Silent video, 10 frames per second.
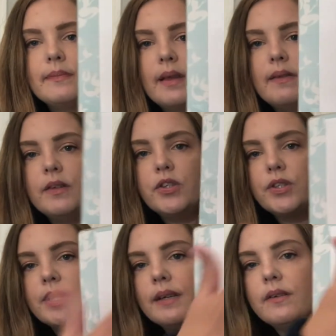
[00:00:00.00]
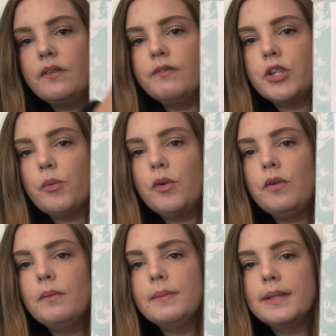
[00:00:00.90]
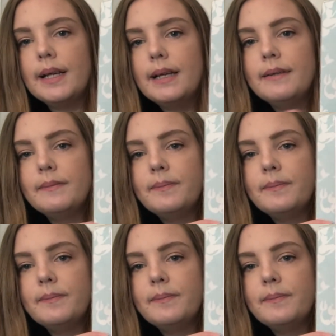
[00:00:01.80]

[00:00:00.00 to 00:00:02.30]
And there's just like a little visual beside.